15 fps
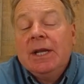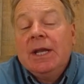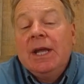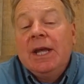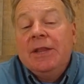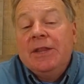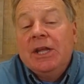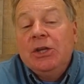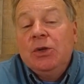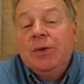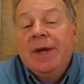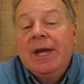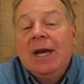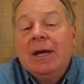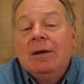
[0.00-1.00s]
And then you
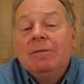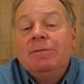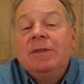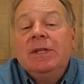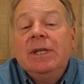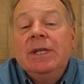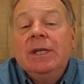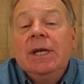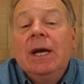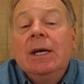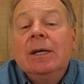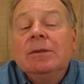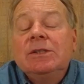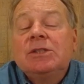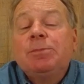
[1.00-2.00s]
have the
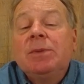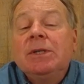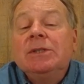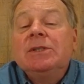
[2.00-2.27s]
split